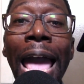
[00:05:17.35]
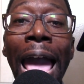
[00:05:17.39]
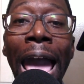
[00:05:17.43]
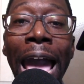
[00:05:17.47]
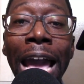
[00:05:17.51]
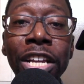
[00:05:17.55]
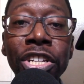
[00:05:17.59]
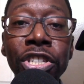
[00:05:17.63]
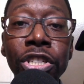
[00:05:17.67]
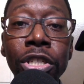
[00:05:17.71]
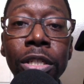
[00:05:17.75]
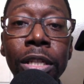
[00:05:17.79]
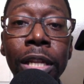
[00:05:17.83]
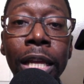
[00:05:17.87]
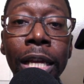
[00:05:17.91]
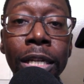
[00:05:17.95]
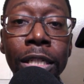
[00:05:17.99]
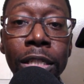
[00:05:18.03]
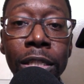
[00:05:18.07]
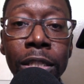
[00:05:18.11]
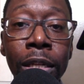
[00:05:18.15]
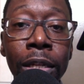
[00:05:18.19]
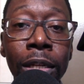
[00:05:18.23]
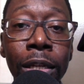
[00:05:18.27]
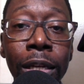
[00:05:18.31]
action that
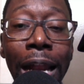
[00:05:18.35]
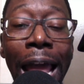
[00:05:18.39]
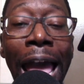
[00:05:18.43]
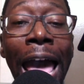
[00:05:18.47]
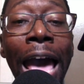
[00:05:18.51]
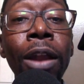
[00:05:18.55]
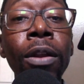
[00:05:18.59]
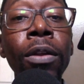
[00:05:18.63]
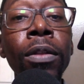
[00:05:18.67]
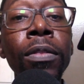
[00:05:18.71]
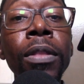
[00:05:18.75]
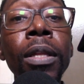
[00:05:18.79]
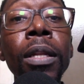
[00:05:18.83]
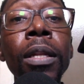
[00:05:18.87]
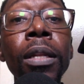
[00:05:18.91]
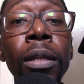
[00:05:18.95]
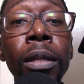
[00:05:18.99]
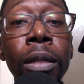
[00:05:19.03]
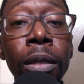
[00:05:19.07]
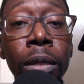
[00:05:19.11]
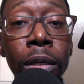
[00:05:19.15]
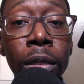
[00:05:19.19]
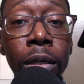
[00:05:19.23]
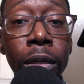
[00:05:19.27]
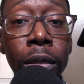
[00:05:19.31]
is done out of the
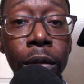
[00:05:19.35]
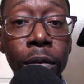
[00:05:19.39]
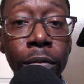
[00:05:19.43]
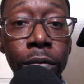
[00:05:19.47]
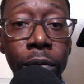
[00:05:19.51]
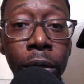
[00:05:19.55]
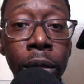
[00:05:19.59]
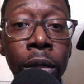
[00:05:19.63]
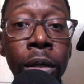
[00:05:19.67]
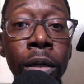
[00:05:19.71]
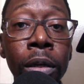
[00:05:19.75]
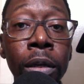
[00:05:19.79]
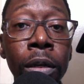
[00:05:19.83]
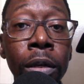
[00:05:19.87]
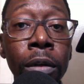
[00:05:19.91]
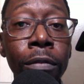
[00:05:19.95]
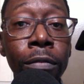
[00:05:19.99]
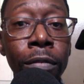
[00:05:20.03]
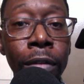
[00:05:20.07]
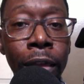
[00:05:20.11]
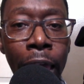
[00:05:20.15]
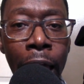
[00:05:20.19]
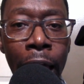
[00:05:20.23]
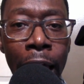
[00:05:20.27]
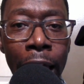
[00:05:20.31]
love
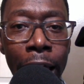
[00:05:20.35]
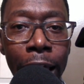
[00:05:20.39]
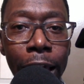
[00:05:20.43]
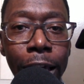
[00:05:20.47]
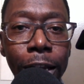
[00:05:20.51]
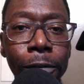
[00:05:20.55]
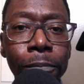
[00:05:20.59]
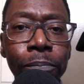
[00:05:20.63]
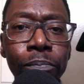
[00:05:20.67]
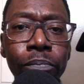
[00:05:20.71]
of God.